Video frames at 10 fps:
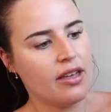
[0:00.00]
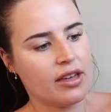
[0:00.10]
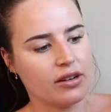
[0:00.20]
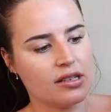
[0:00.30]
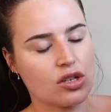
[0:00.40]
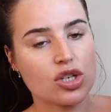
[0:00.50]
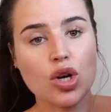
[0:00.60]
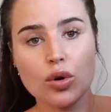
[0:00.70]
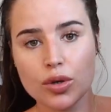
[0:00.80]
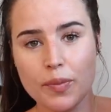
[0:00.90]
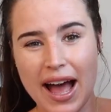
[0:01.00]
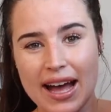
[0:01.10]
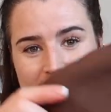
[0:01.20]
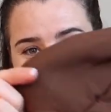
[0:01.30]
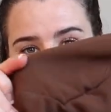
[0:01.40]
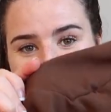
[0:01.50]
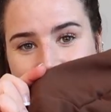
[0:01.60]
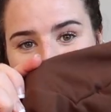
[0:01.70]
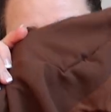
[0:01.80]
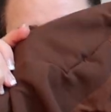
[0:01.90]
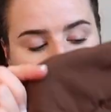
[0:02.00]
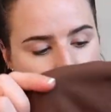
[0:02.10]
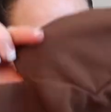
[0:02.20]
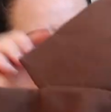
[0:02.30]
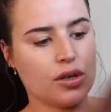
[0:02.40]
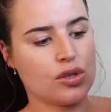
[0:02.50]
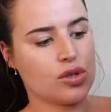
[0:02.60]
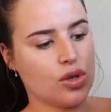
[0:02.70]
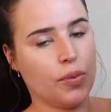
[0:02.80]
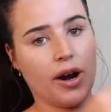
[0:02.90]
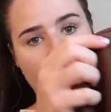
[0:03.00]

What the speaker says: There is shoulder pads and it is super, super